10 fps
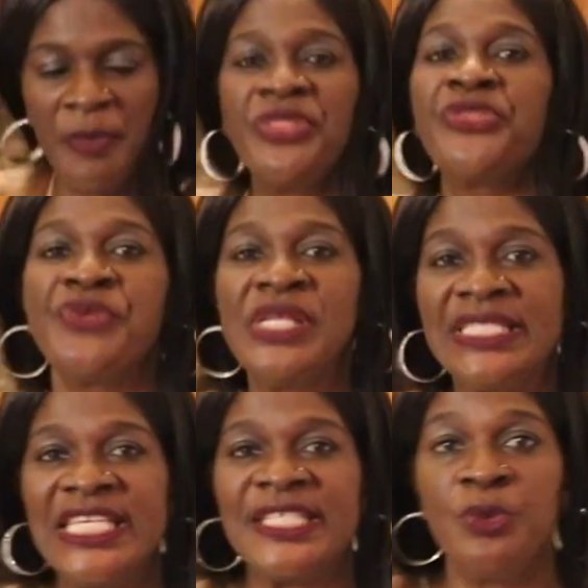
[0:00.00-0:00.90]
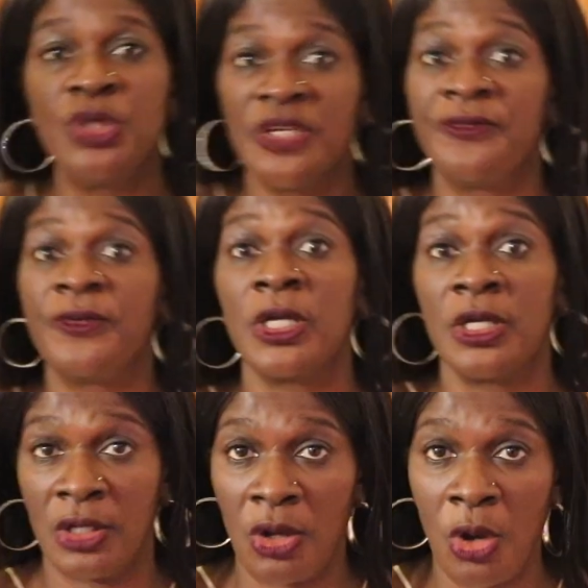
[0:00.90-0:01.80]
3 teaspoons of
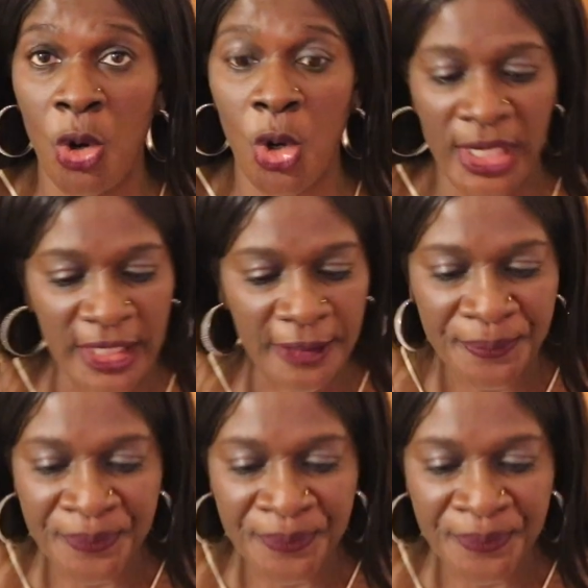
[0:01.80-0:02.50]
oil,